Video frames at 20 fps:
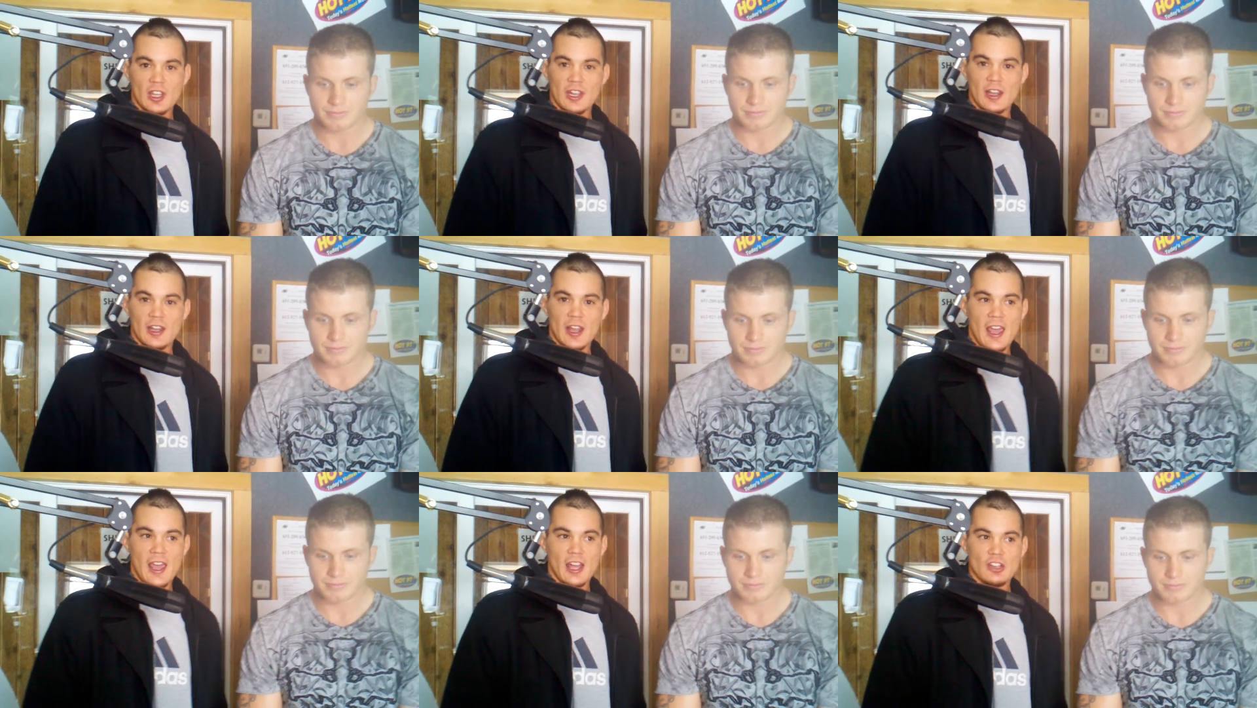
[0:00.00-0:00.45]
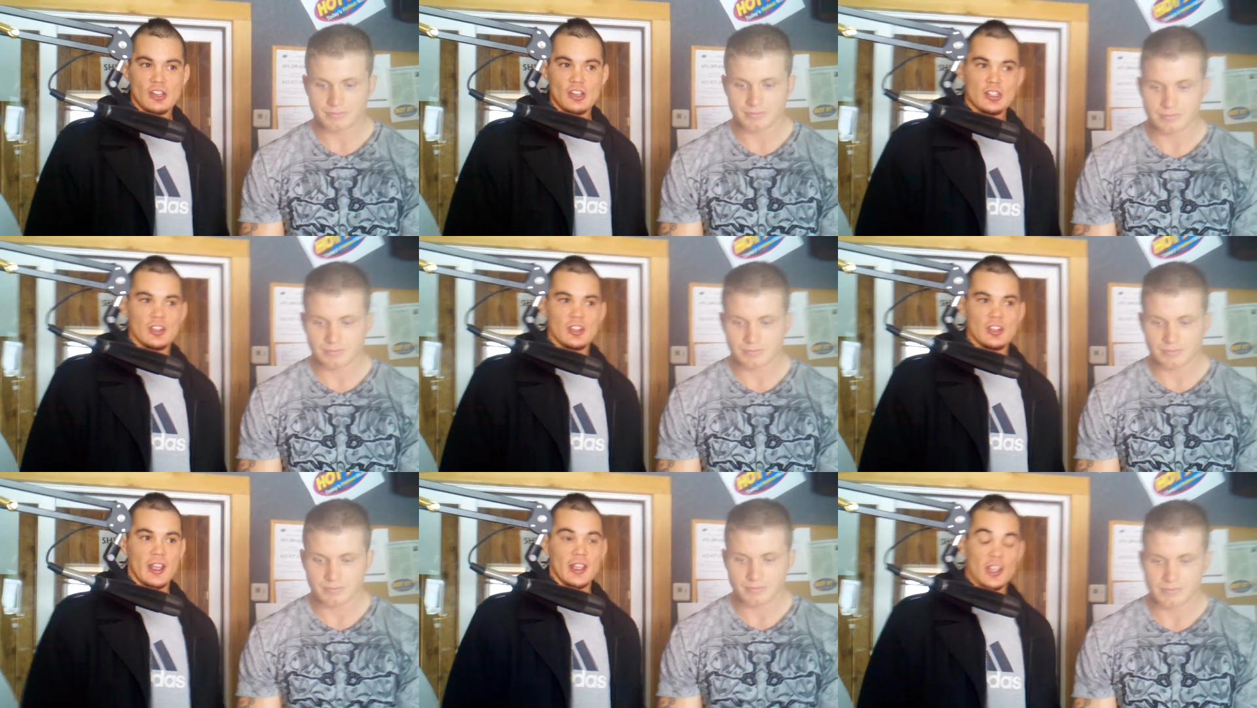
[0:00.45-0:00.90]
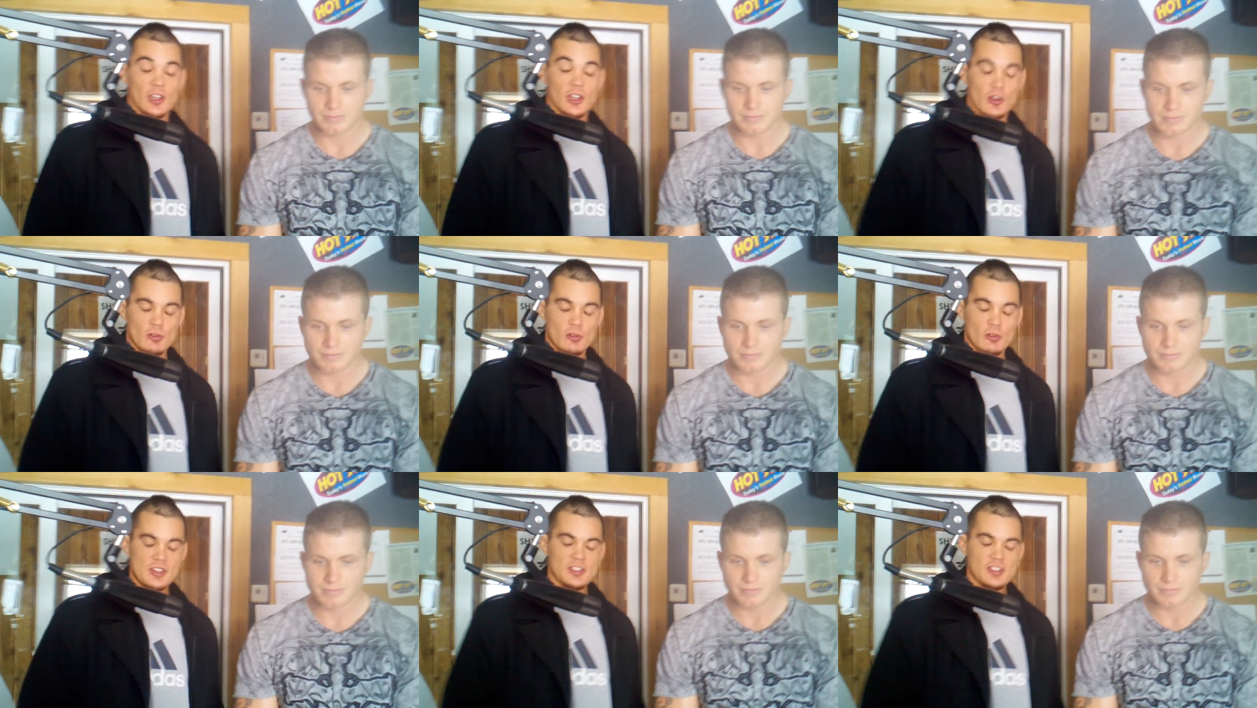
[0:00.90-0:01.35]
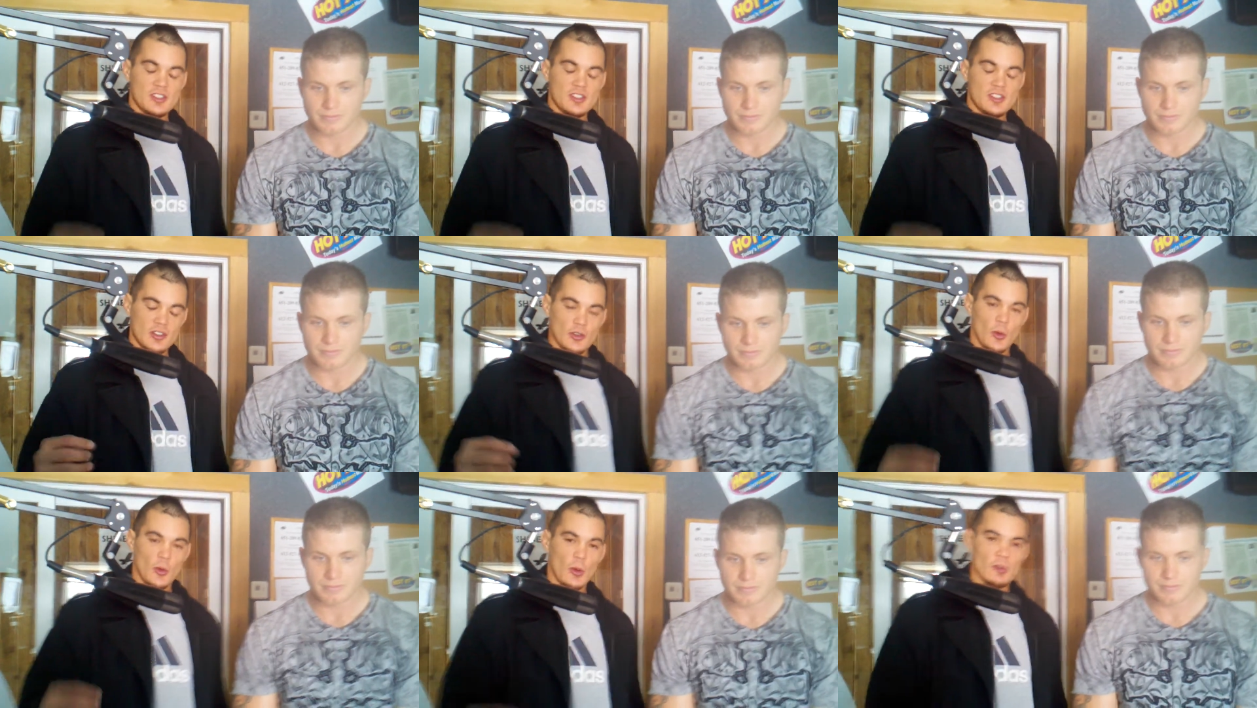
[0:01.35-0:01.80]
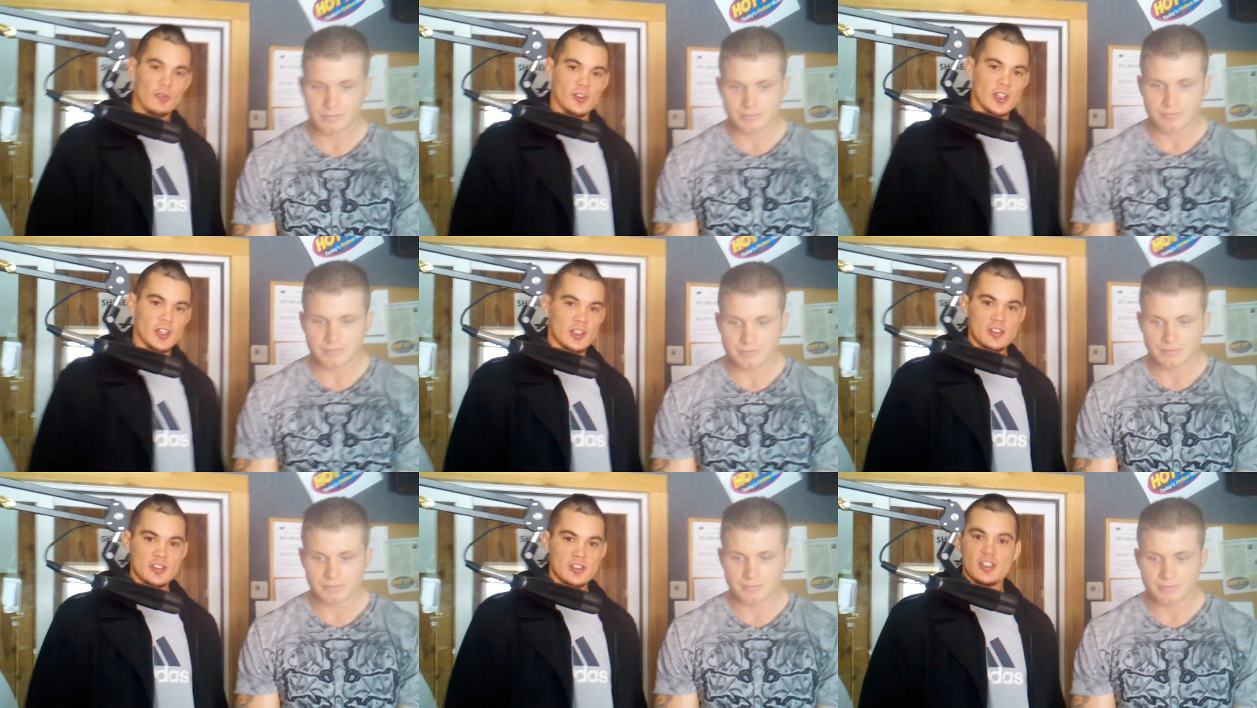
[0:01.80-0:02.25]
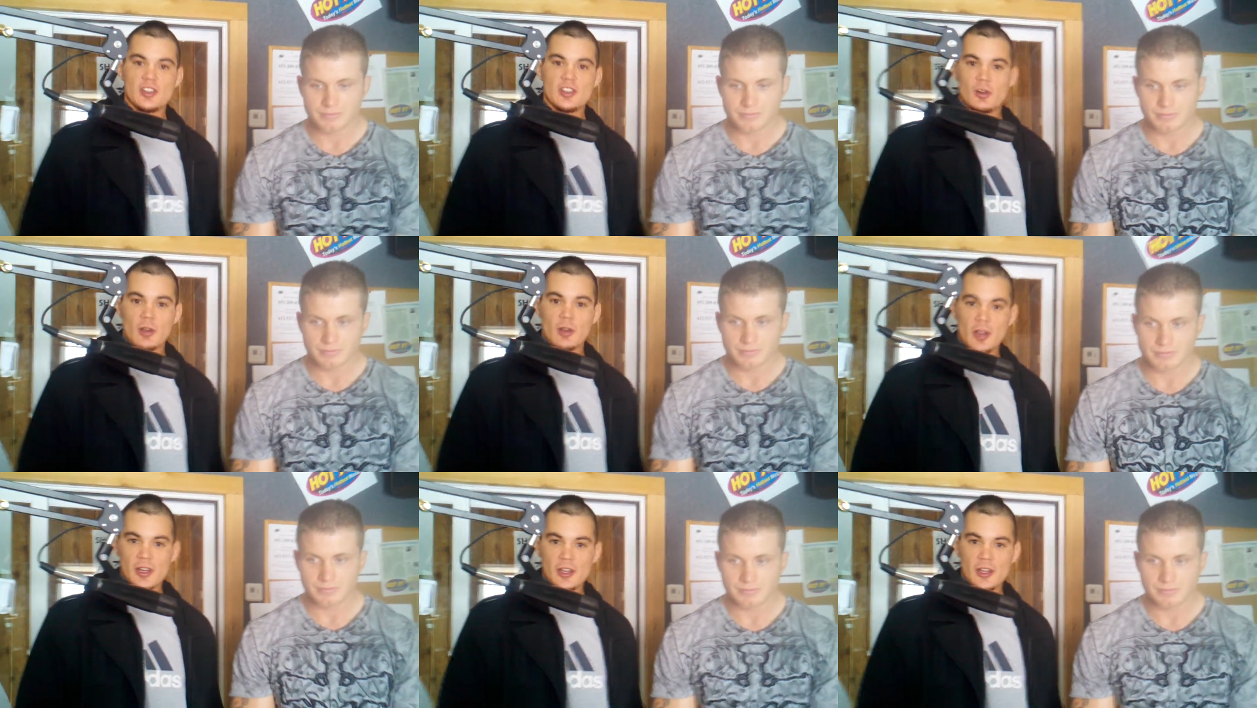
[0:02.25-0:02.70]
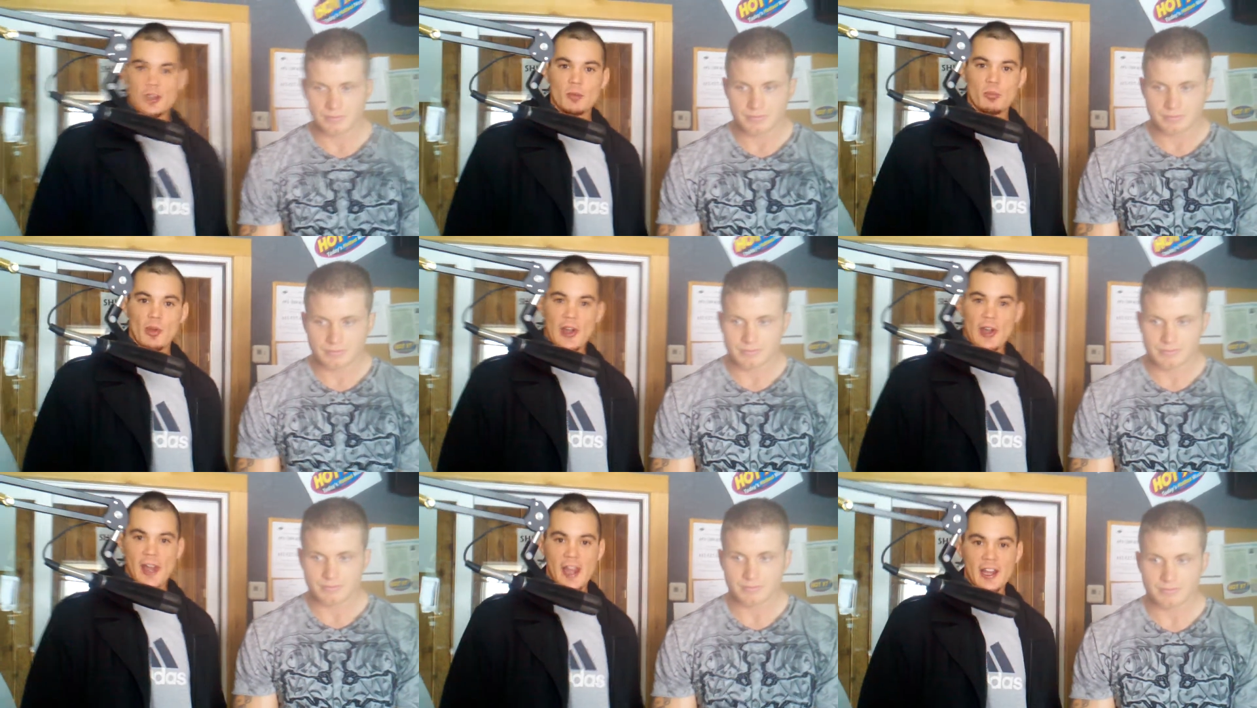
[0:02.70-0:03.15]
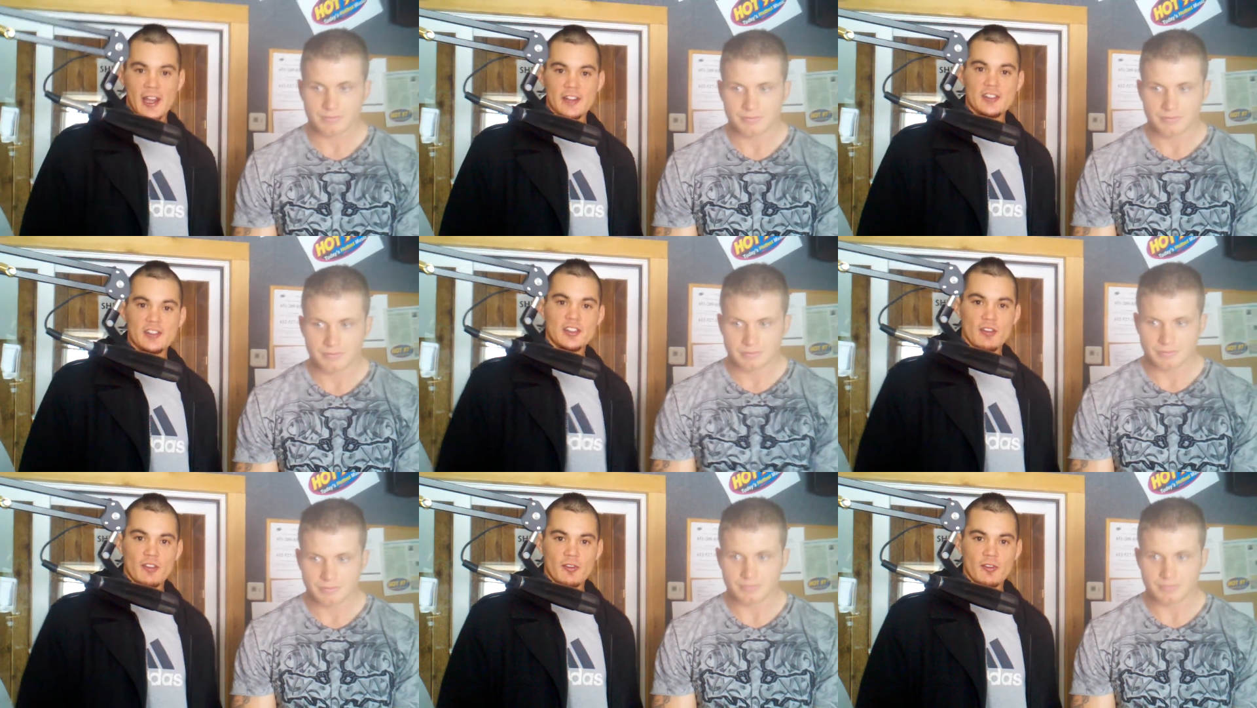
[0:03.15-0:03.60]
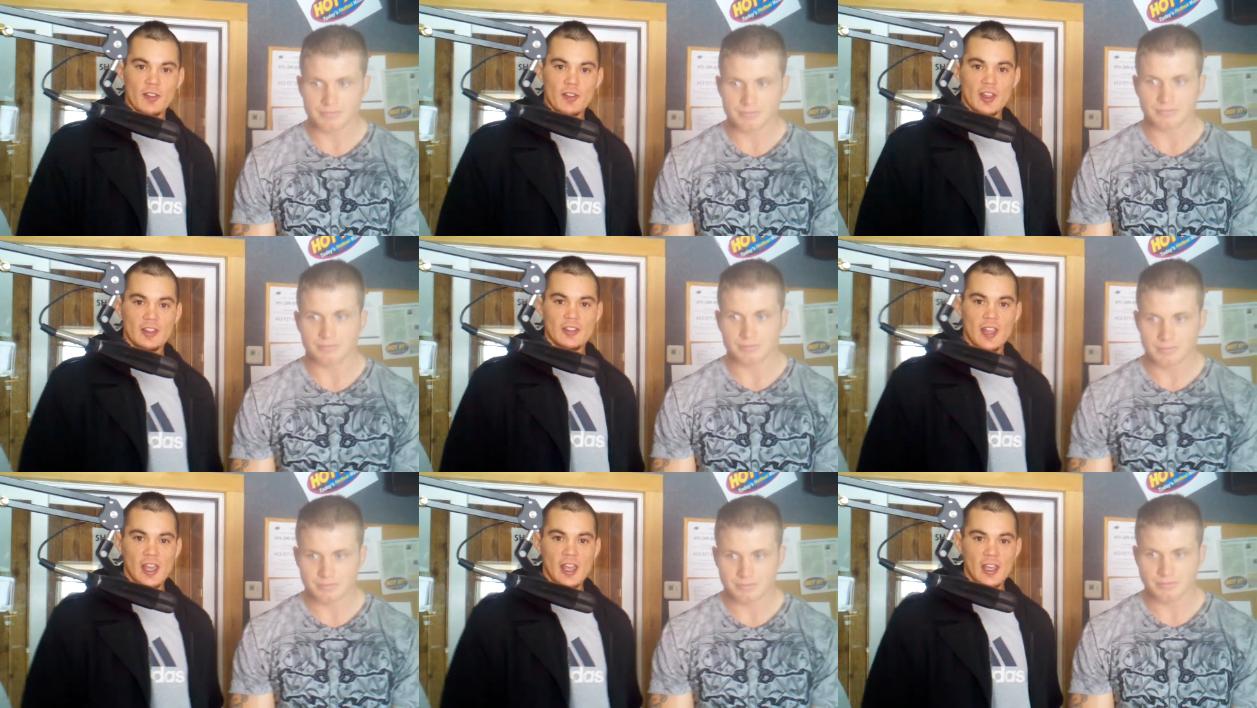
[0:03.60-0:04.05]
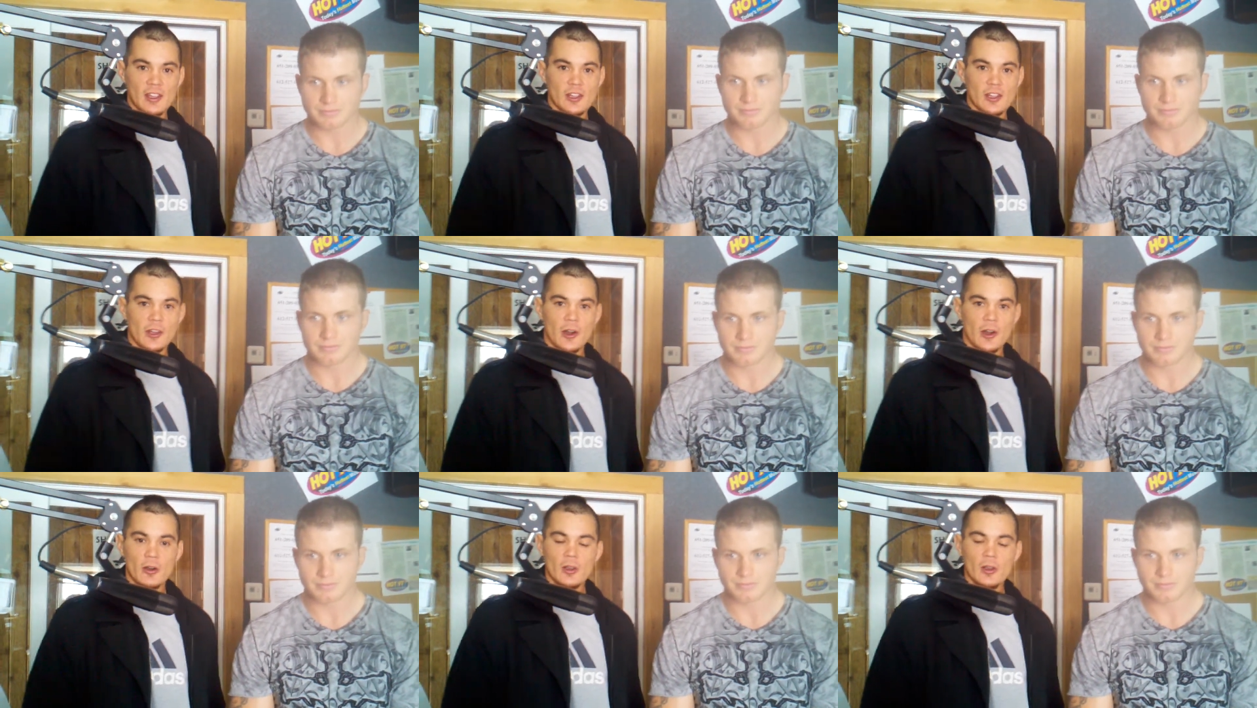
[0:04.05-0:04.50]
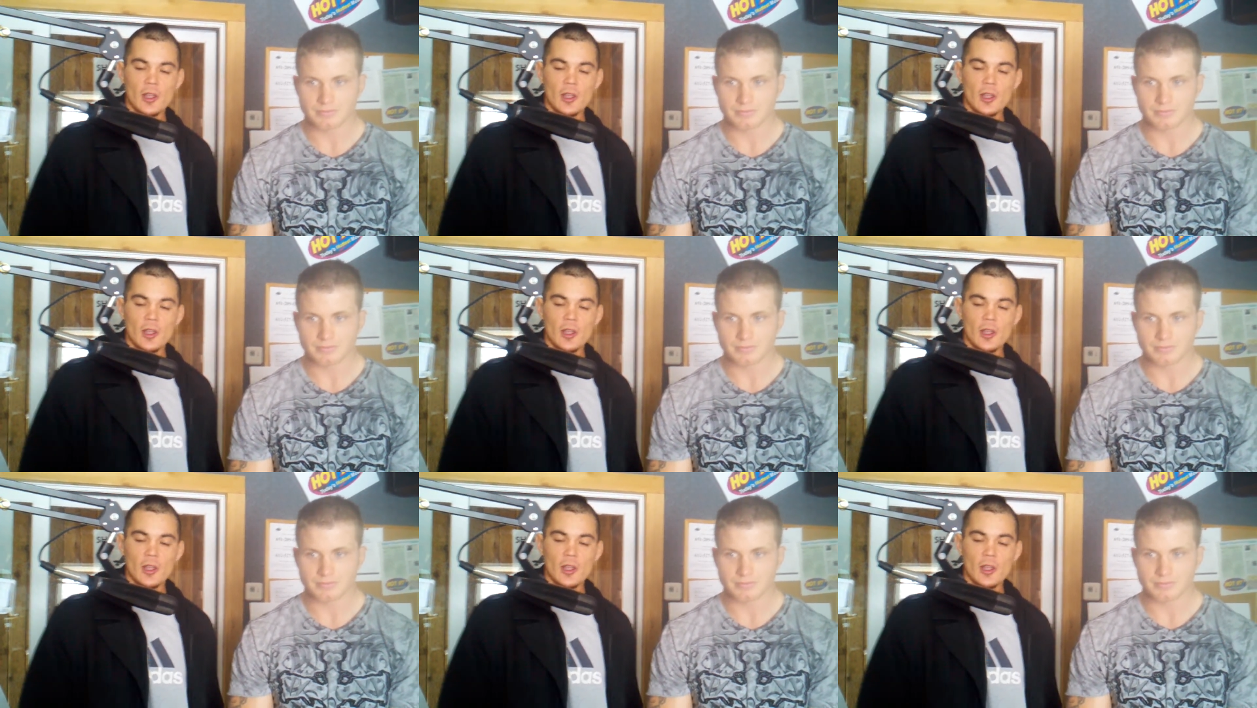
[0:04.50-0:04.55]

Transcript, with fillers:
Speaker 1: and it actually like increases endorphins in your in your brain and stuff mm-hmm. like that. You know,